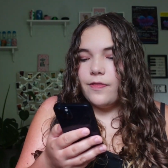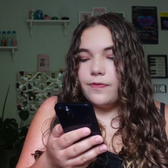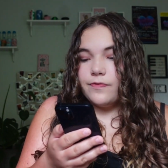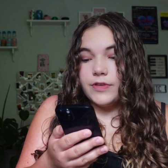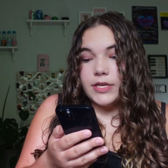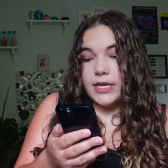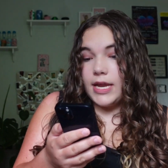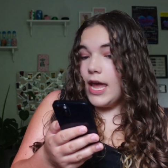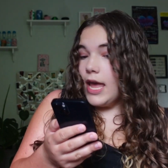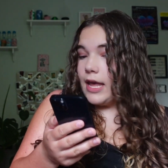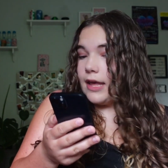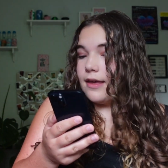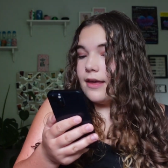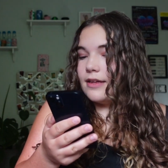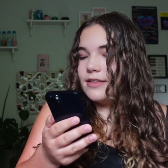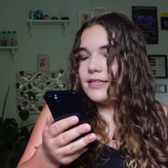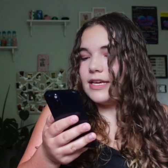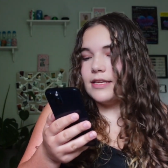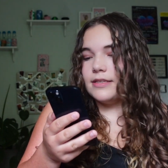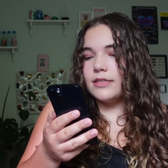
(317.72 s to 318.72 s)
Today
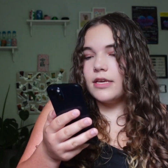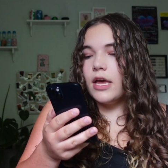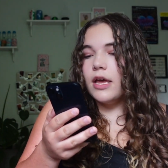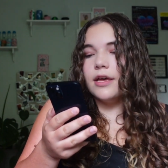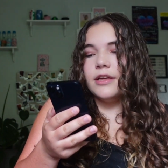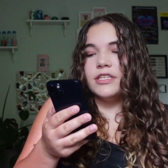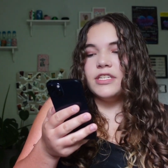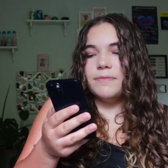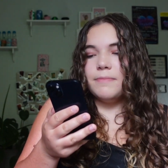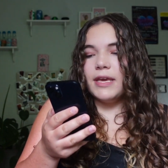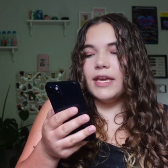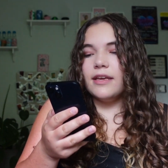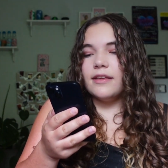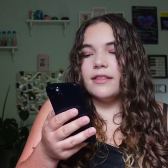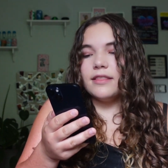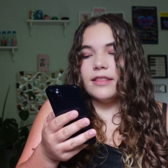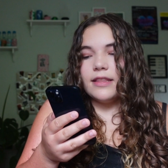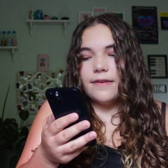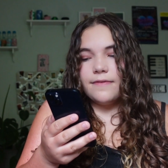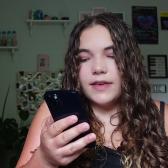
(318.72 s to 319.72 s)
it says, to make
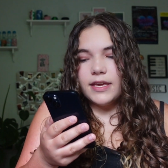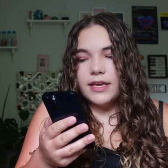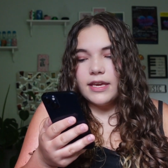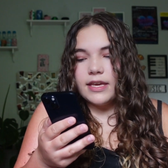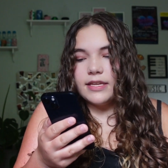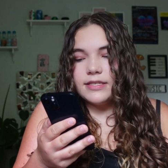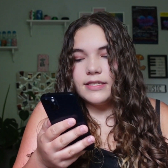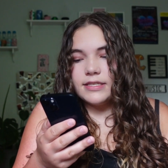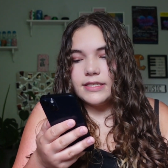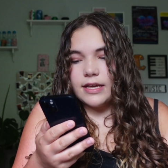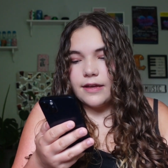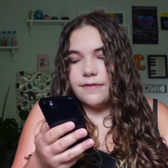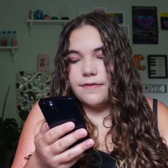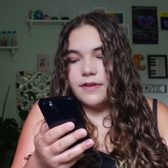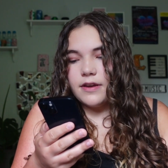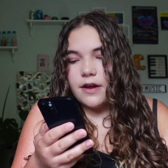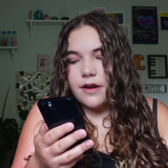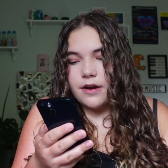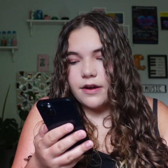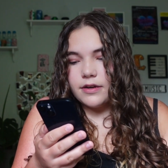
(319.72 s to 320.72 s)
living itself
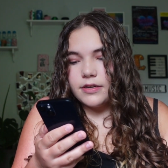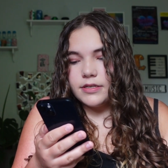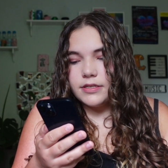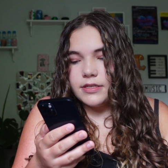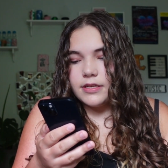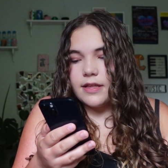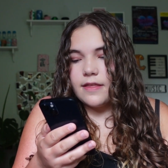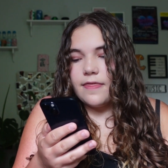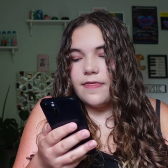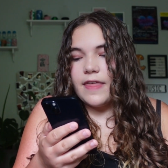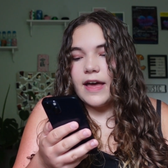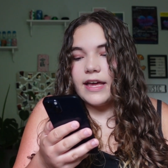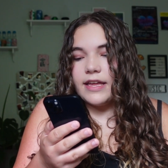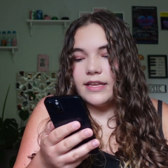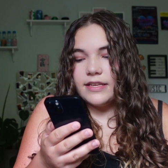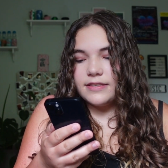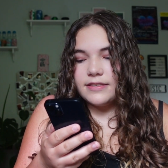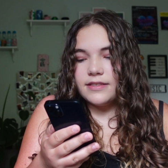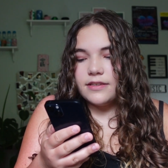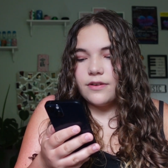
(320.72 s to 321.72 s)
an art. That
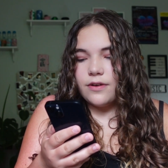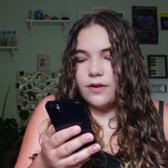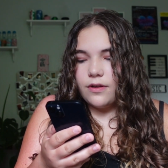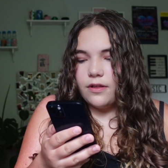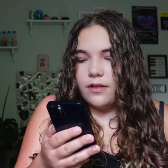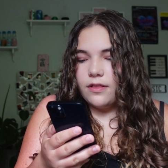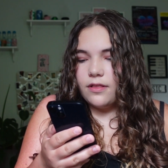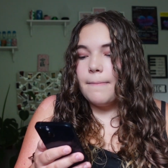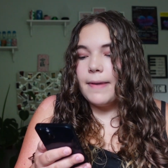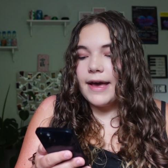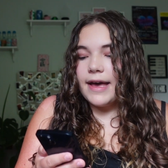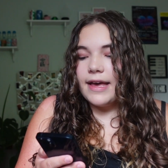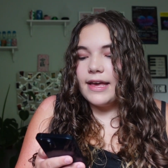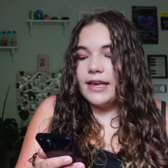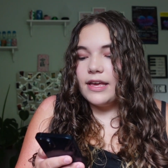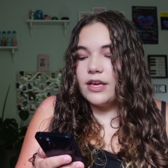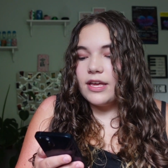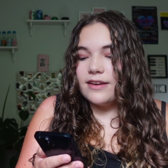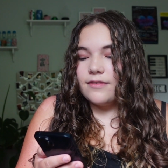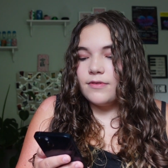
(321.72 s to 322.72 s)
is the goal.
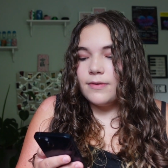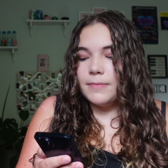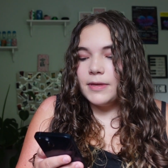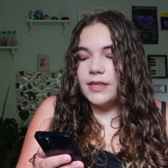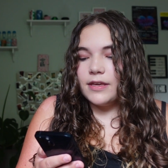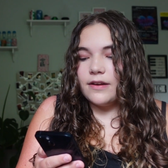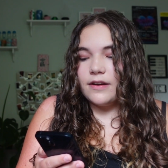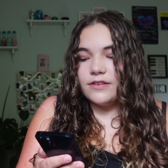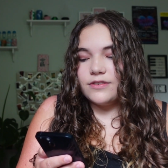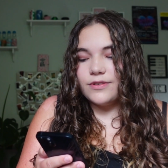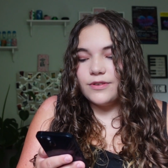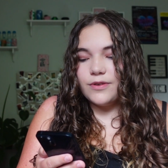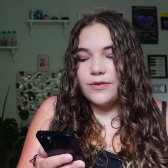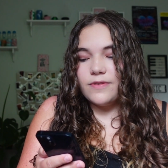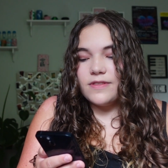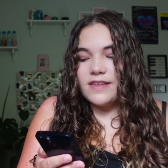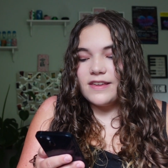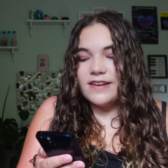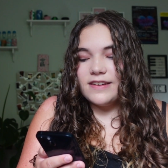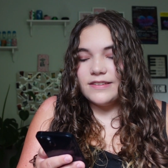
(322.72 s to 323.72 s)
By Henry Miller. Don't know
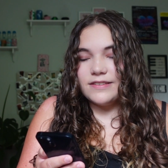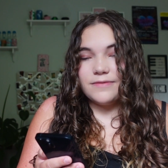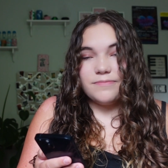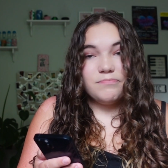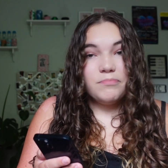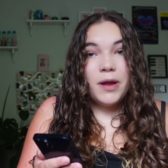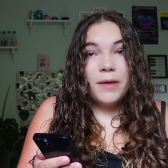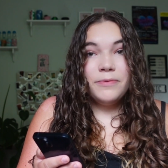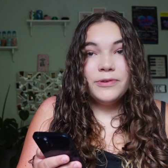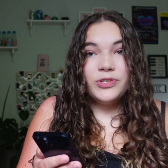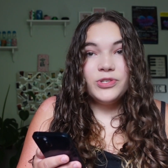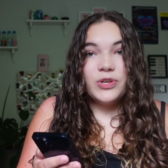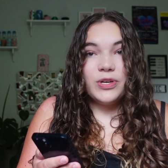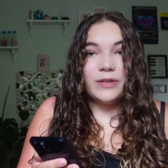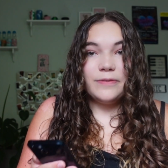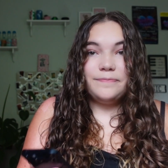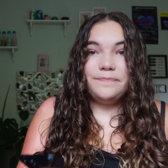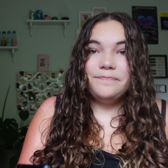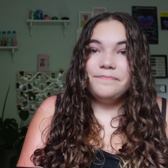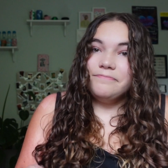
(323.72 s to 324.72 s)
who that is. Probably
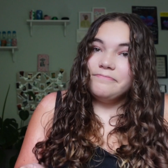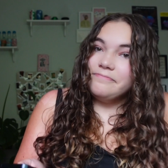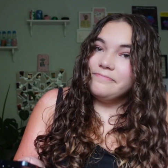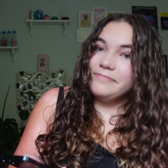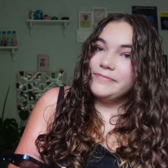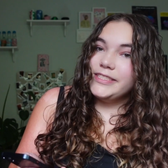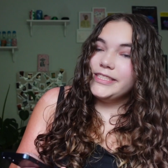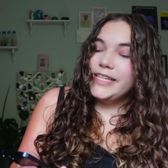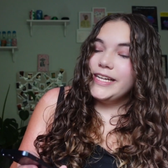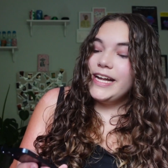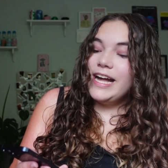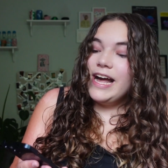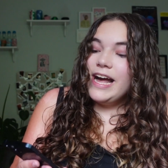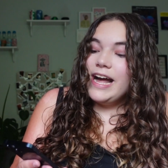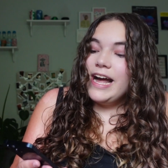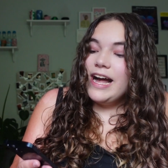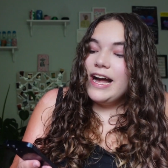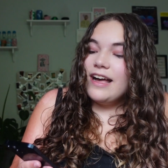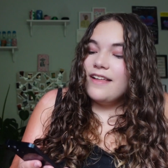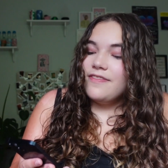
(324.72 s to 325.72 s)
should.
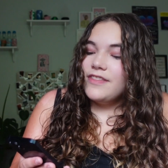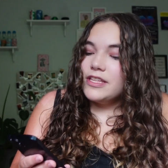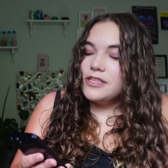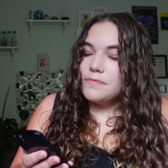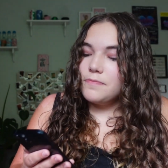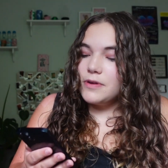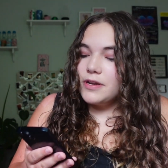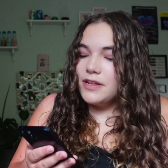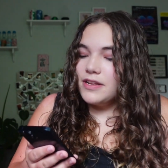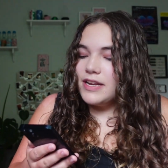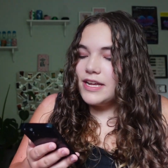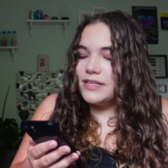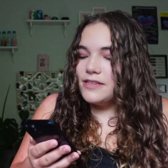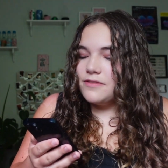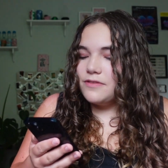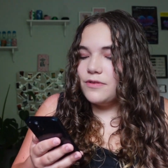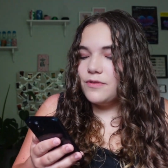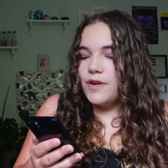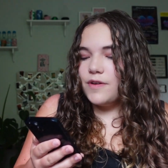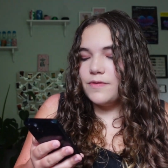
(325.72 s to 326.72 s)
That's a pretty
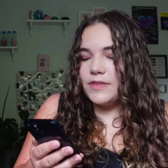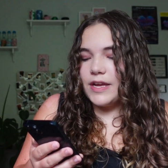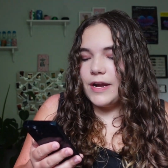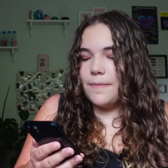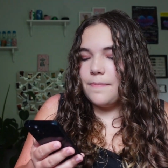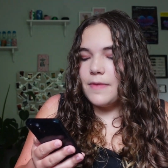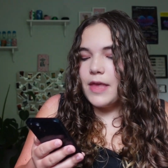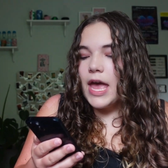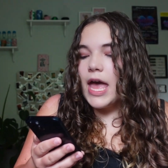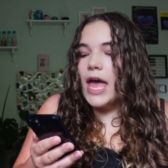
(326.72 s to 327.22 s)
nice little quote there.